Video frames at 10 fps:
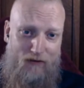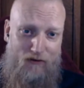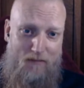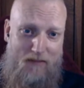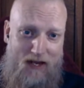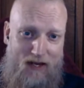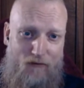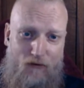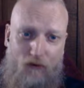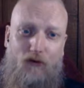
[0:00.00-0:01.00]
like me
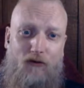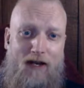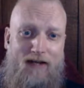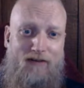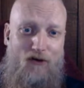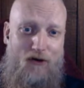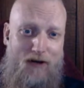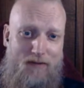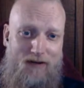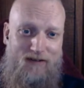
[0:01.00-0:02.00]
for such a late
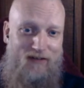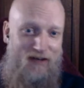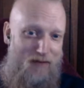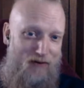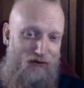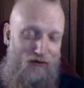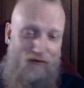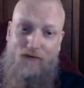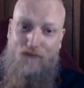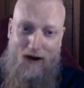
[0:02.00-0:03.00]
time. Just a message of
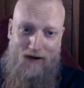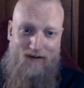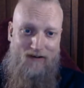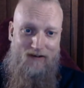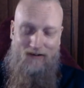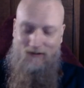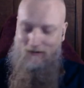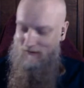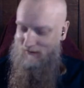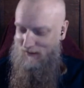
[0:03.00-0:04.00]
a friend
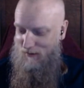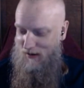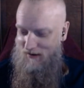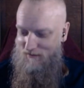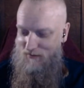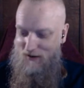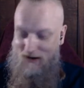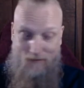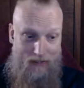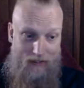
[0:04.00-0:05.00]
about it.
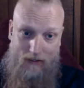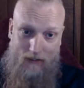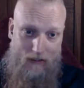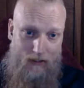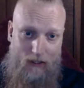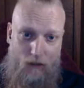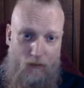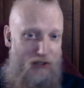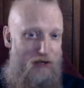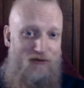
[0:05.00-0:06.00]
But
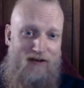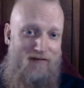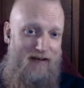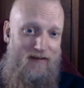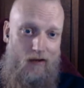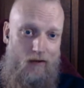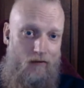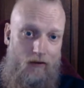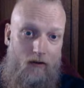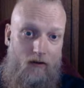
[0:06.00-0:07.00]
we do generally
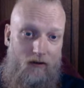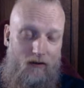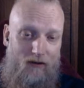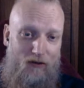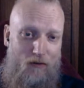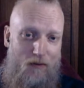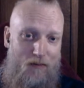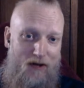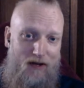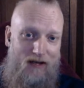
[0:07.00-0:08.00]
intend to come
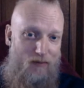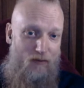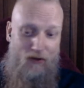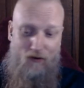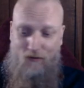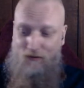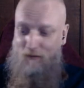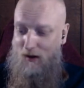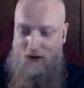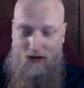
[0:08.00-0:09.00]
up earlier, but we're always
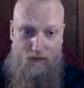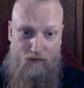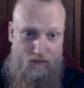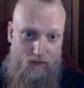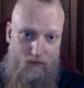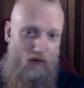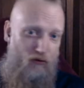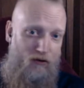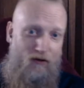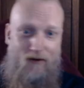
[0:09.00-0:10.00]
behind and we're
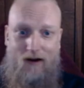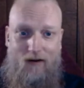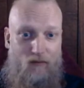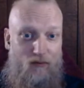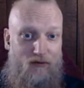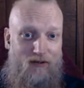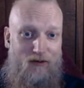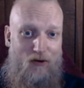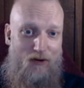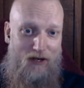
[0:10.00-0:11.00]
rushing around and we're
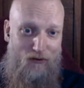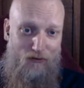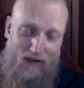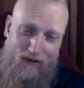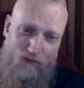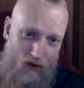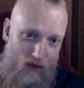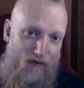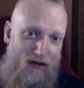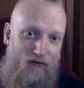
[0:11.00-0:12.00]
still not quite used to it. That's one of
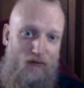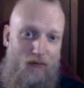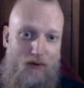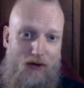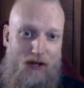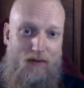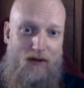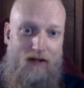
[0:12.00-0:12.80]
the reasons for putting them